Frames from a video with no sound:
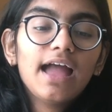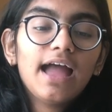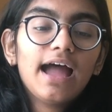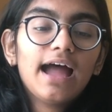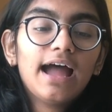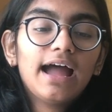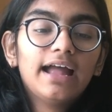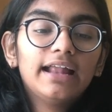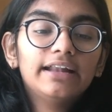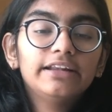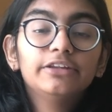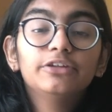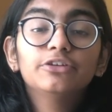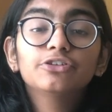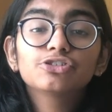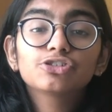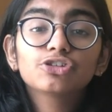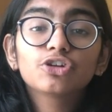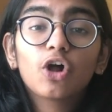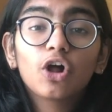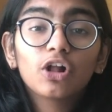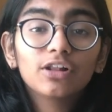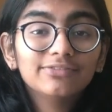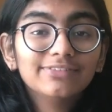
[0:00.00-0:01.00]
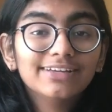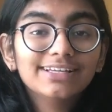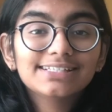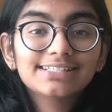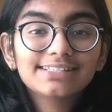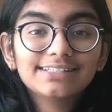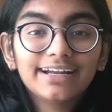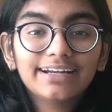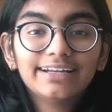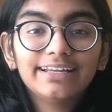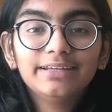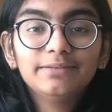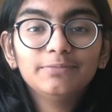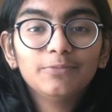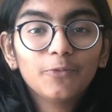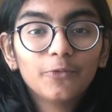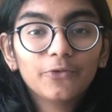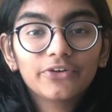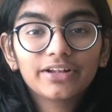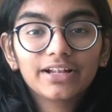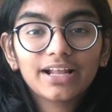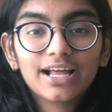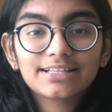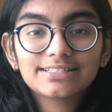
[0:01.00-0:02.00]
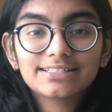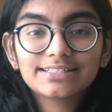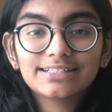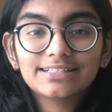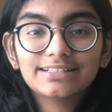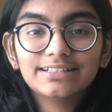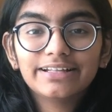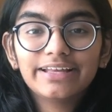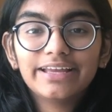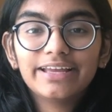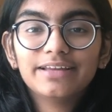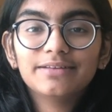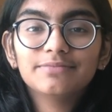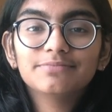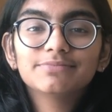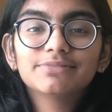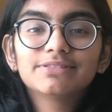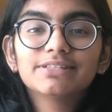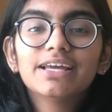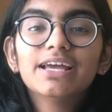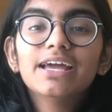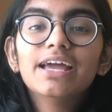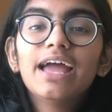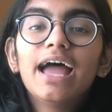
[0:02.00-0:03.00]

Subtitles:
and you should always study more classical games.